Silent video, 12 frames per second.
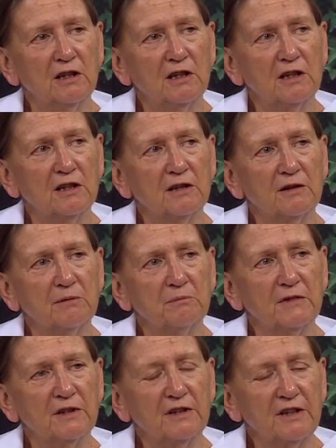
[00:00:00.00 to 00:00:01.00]

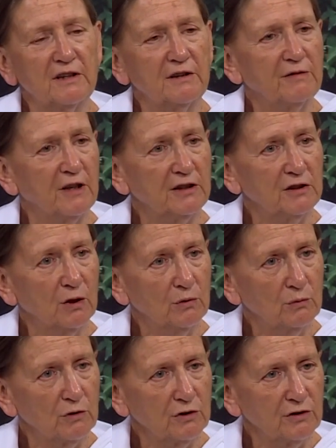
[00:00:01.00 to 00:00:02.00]
that if I
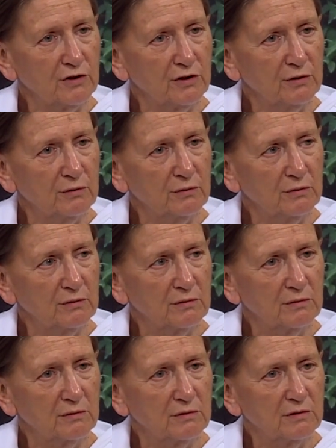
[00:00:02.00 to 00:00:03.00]
don't want to,
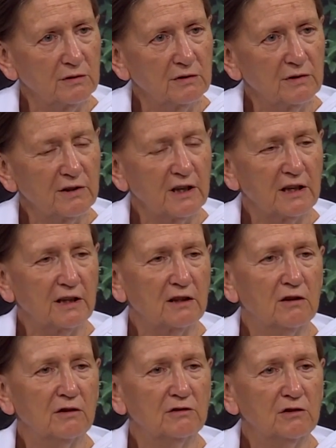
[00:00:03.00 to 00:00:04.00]
that I
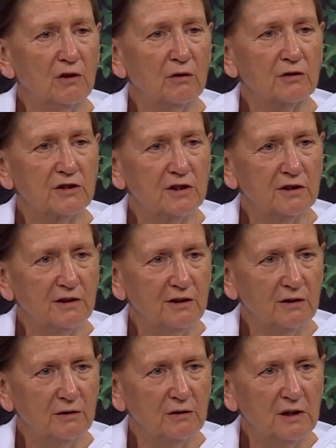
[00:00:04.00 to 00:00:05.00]
can't not, you
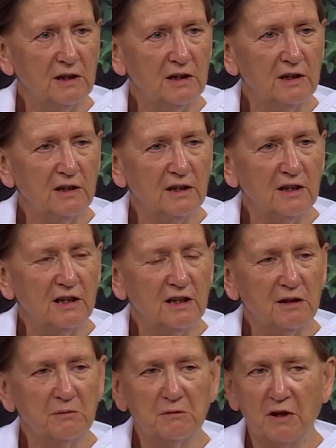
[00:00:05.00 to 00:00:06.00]
know.
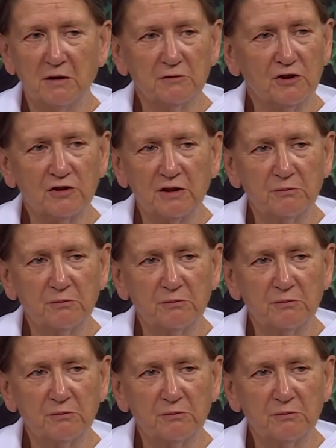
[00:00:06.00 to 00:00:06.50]
I'm not in